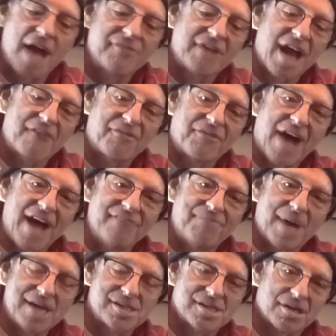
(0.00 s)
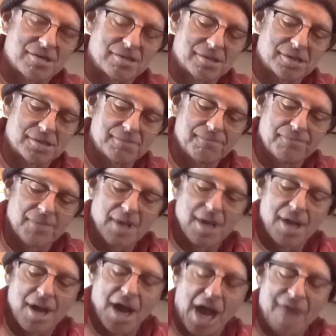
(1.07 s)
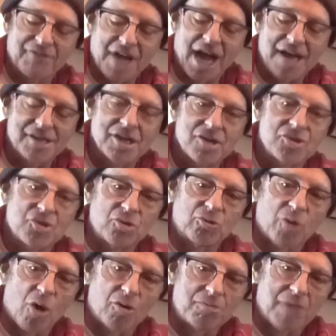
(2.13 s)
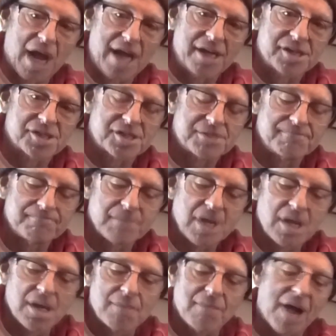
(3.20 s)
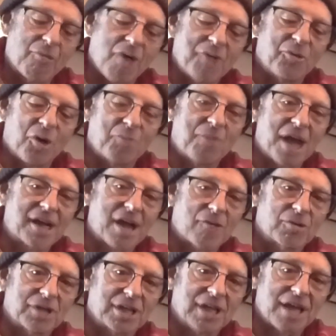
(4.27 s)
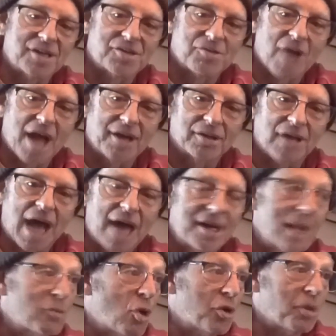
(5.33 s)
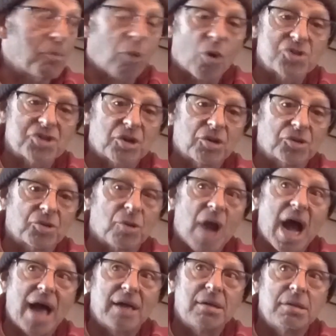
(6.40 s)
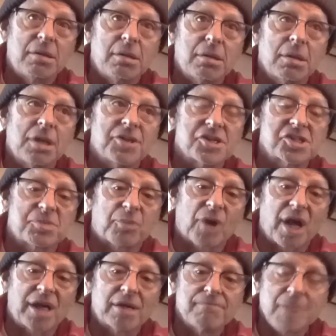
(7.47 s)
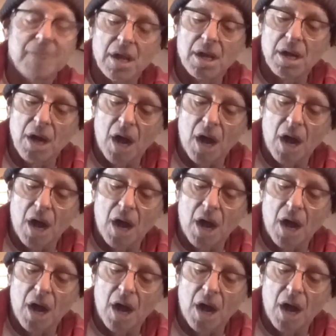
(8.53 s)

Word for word: listen, I've got five bicycles. Wow. I've got two road bikes. My one road bike I really like to ride a lot, and I'm going to Portugal to ride in the spring.